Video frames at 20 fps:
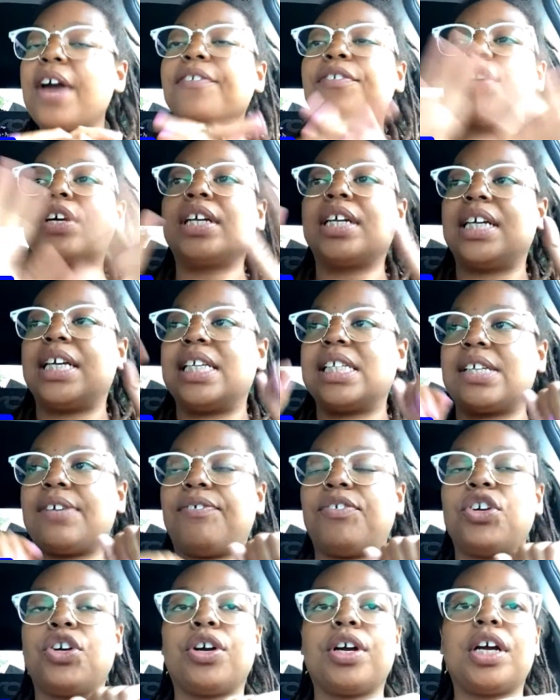Whatever it is.
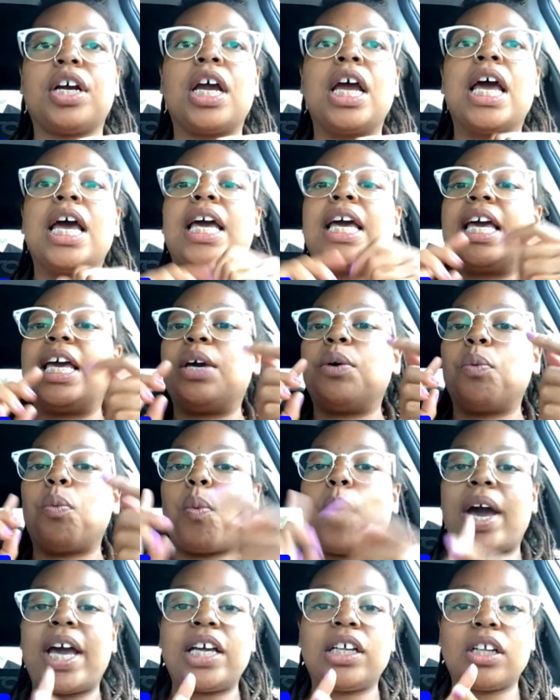If you're
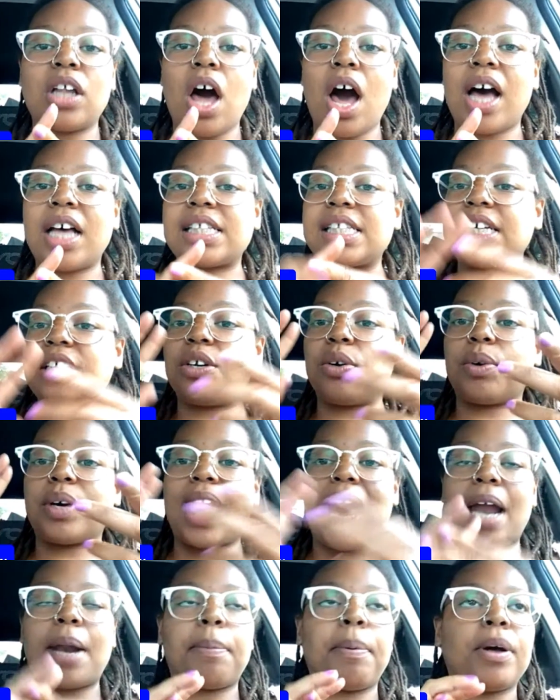in weight loss,
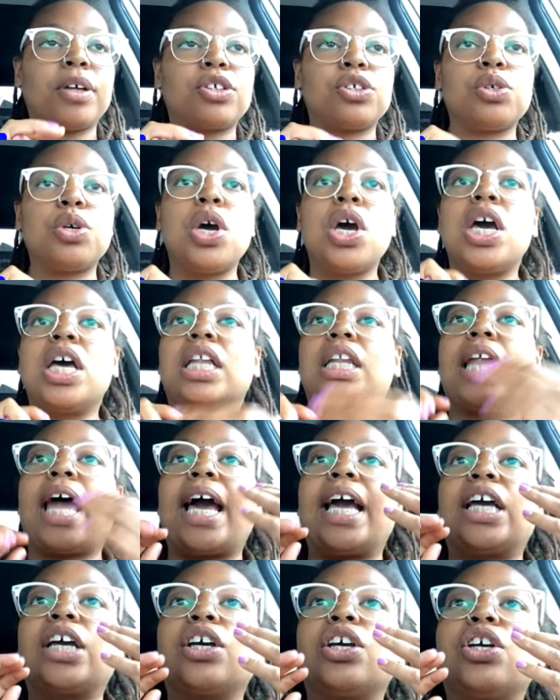it'll catapult you.
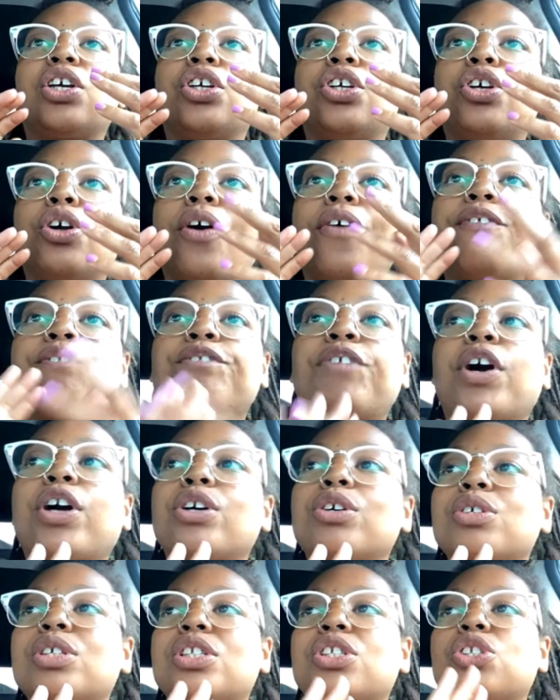Like your
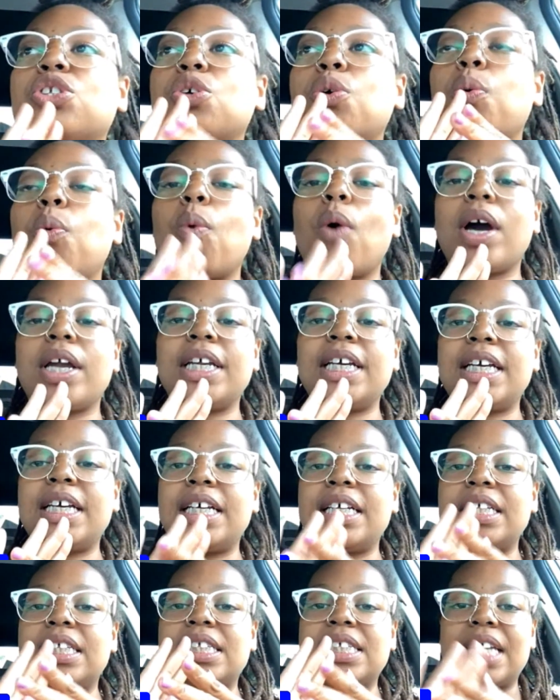first
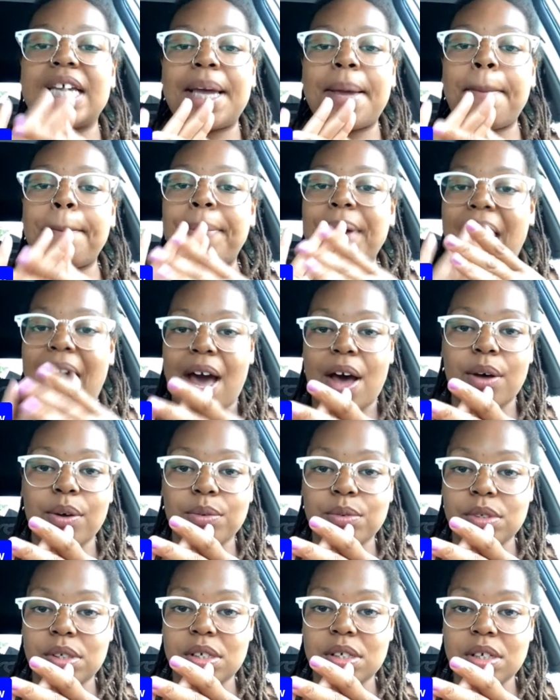10
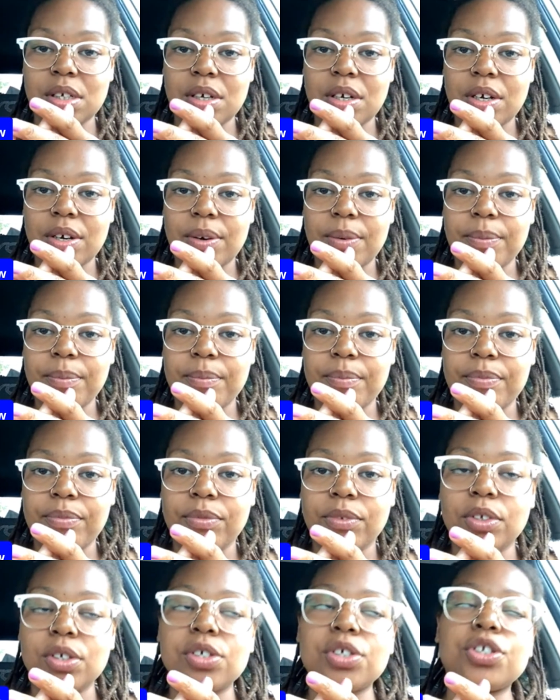pounds,
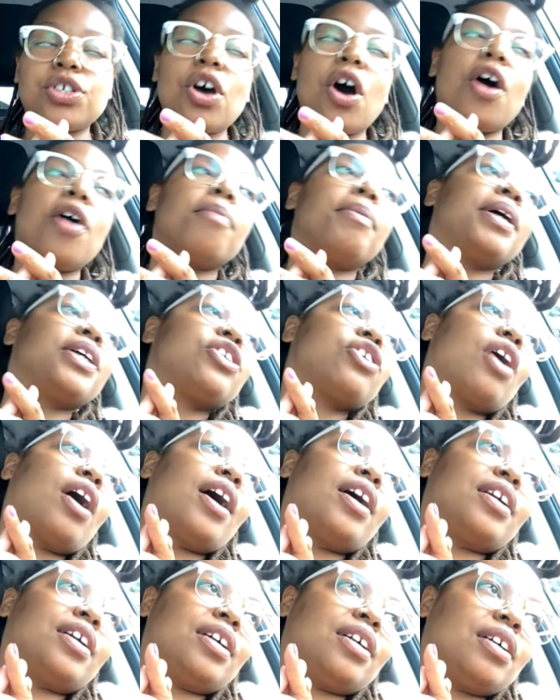so much
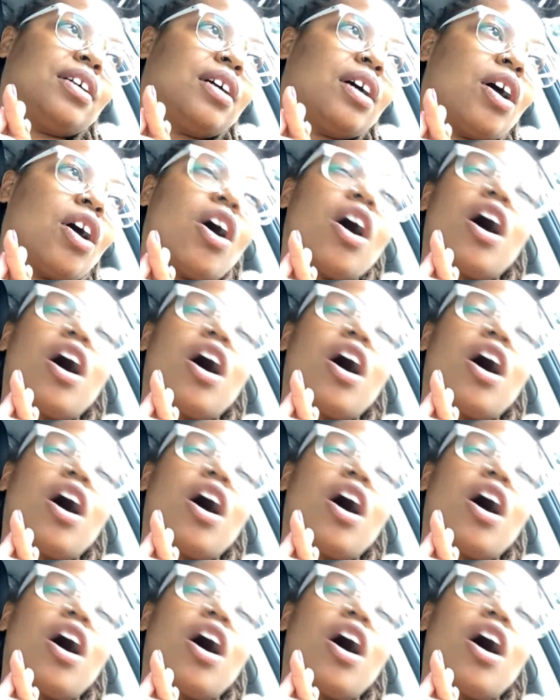harder.